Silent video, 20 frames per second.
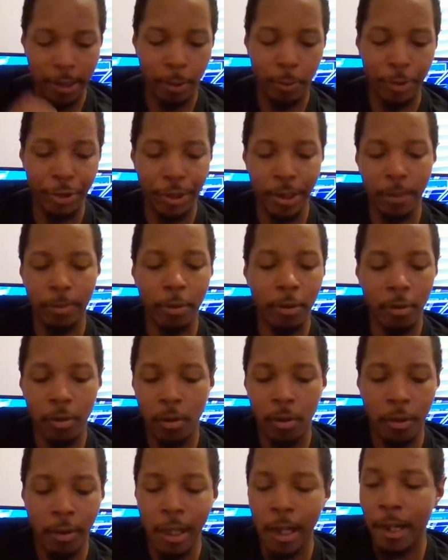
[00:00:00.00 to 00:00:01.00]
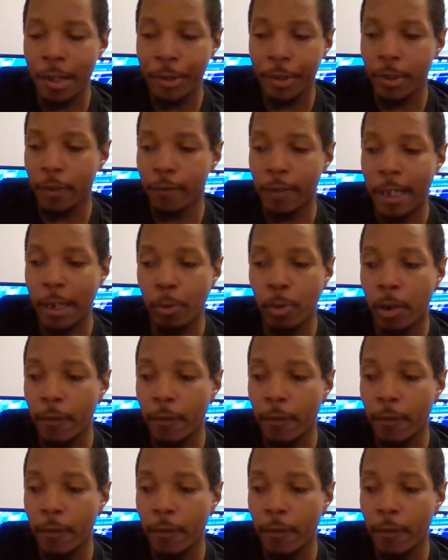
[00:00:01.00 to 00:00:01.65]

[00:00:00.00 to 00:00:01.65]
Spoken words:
and it was something along the lines of like,